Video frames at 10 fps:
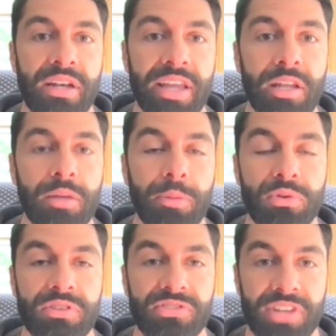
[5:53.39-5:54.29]
and getting
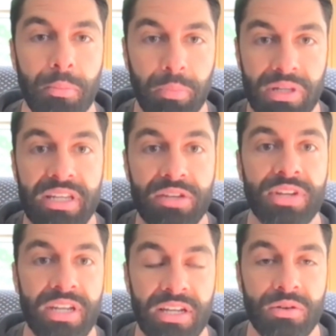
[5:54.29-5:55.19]
people to stop
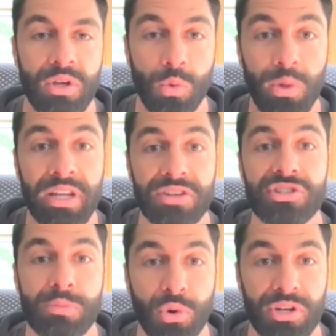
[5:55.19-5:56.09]
believing in we need to
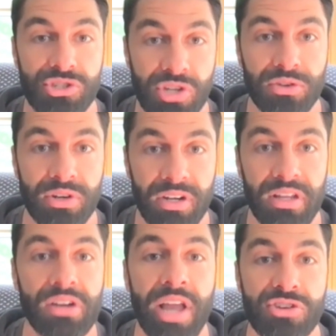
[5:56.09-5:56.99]
support each other in an
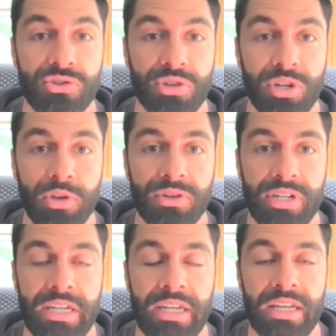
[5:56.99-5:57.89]
international community.